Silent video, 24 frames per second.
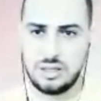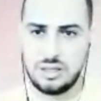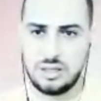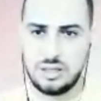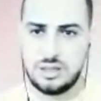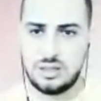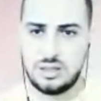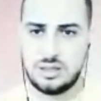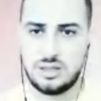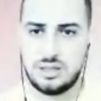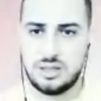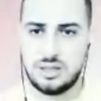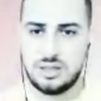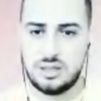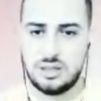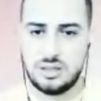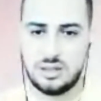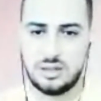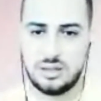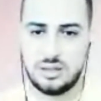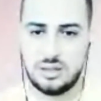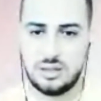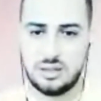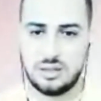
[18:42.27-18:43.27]
Let's
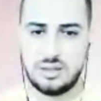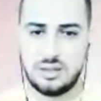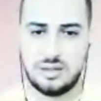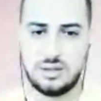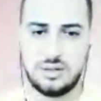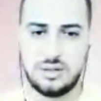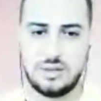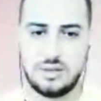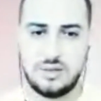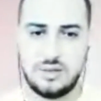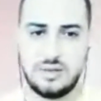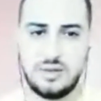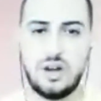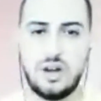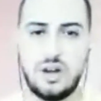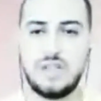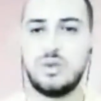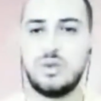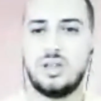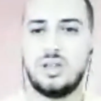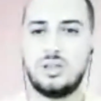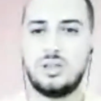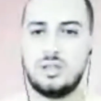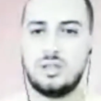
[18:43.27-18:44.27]
see. All
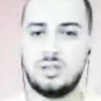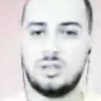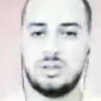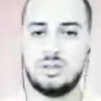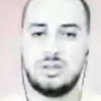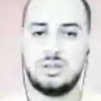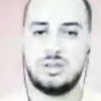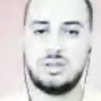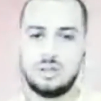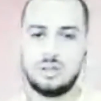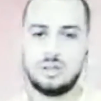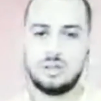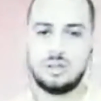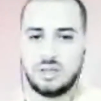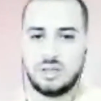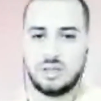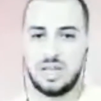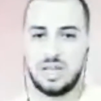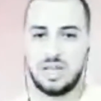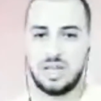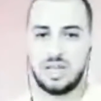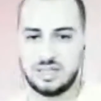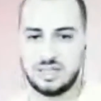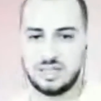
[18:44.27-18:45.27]
right. Well,
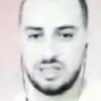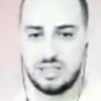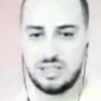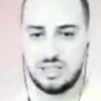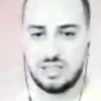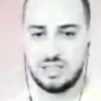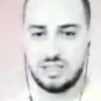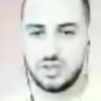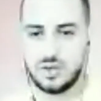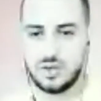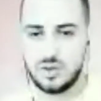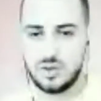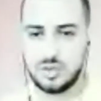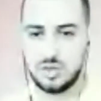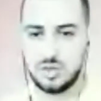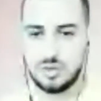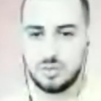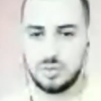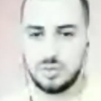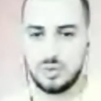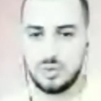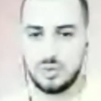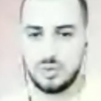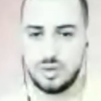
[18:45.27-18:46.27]
I can see there's a few
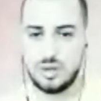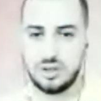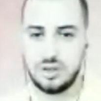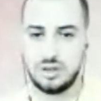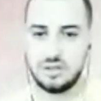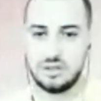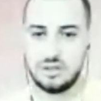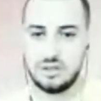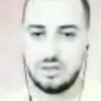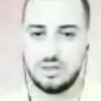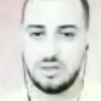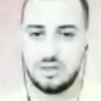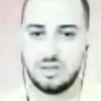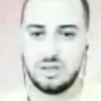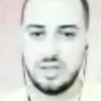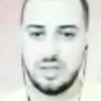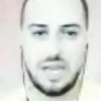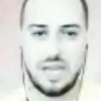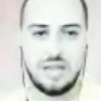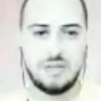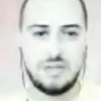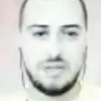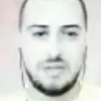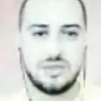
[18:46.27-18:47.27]
people
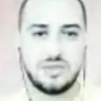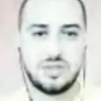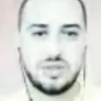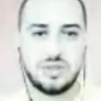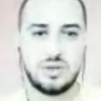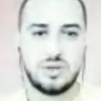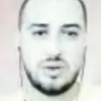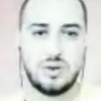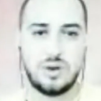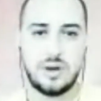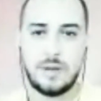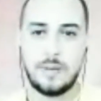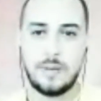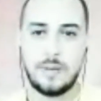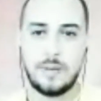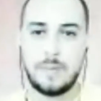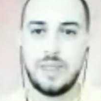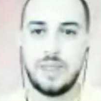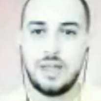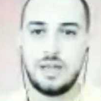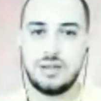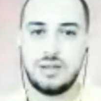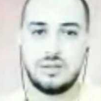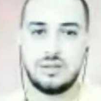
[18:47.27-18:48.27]
live, so
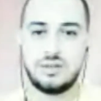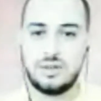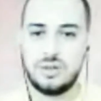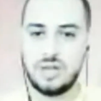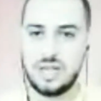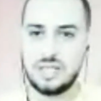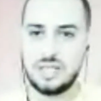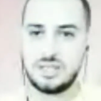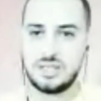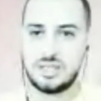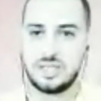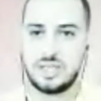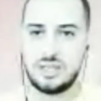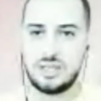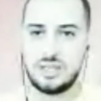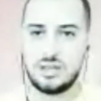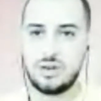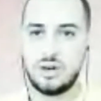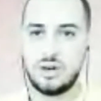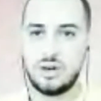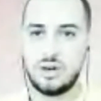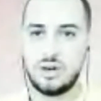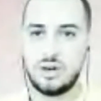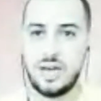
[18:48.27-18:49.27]
you guys can go
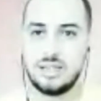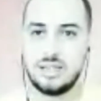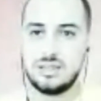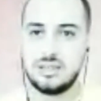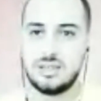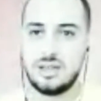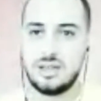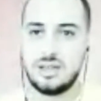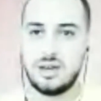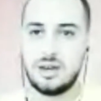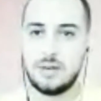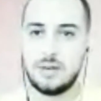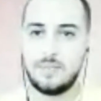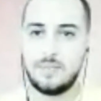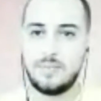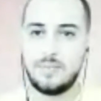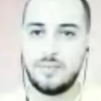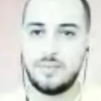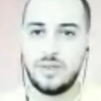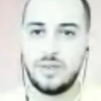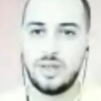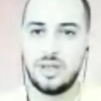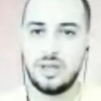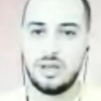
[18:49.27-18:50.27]
ahead and
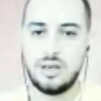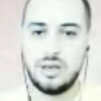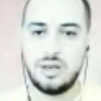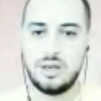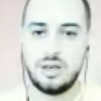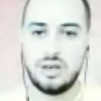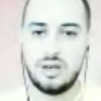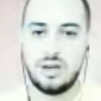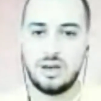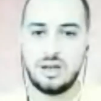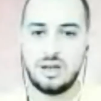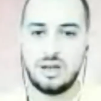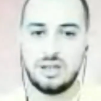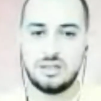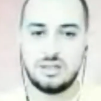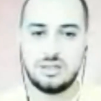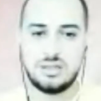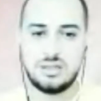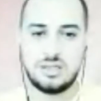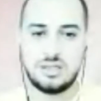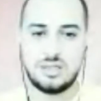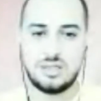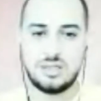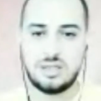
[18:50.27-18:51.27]

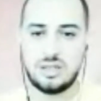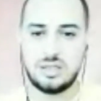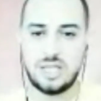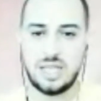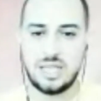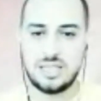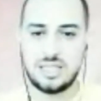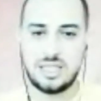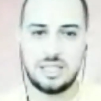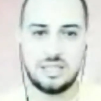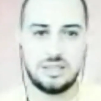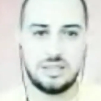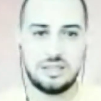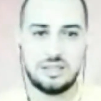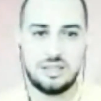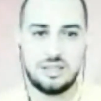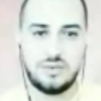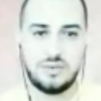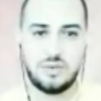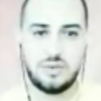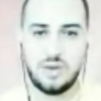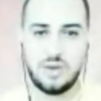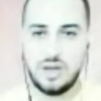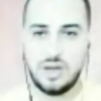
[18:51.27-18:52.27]
start asking
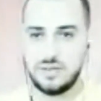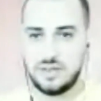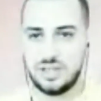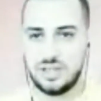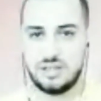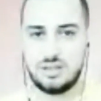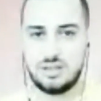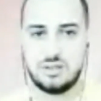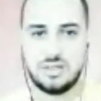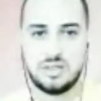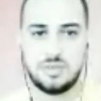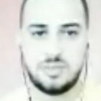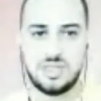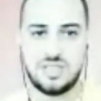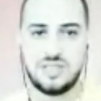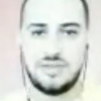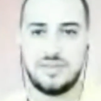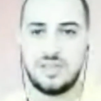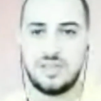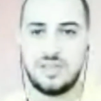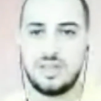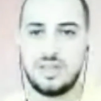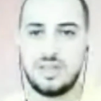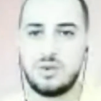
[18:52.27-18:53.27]
if you have any
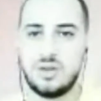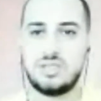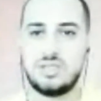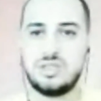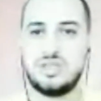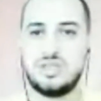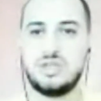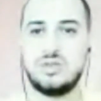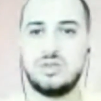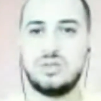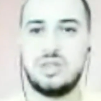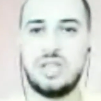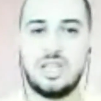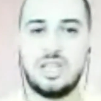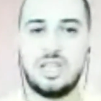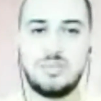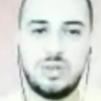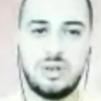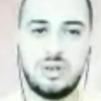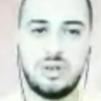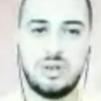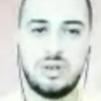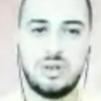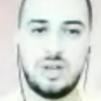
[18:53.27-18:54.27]
specific questions you'd like me
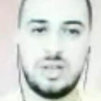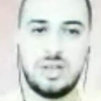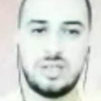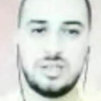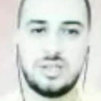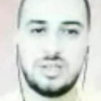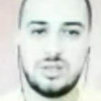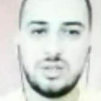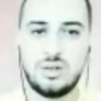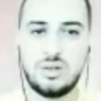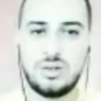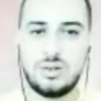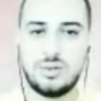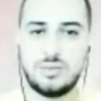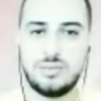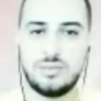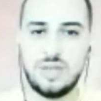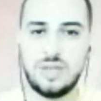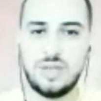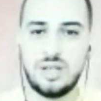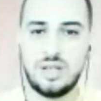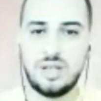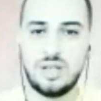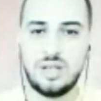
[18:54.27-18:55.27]
to answer. So I'll
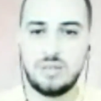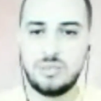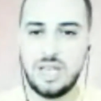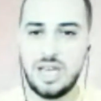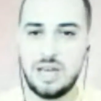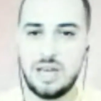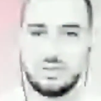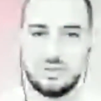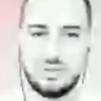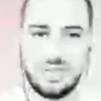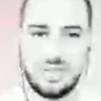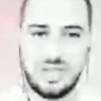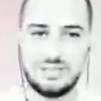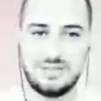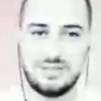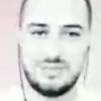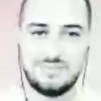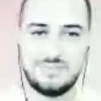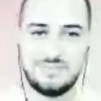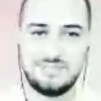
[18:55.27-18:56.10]
be happy to do that.